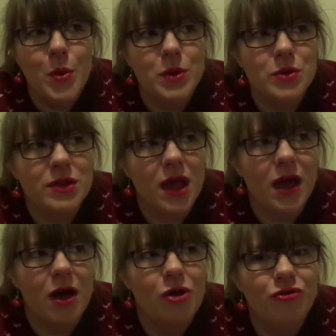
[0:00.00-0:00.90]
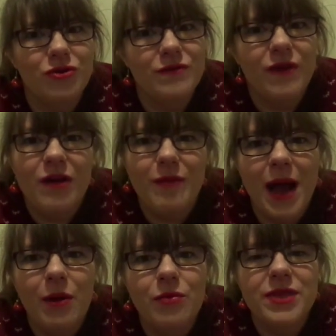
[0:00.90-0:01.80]
which was like £105,
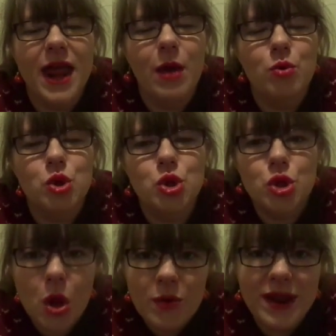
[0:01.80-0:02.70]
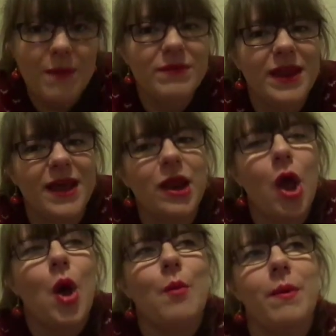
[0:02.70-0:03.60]
and I was so tempted,
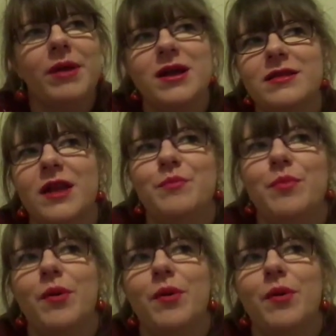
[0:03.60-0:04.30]
but because I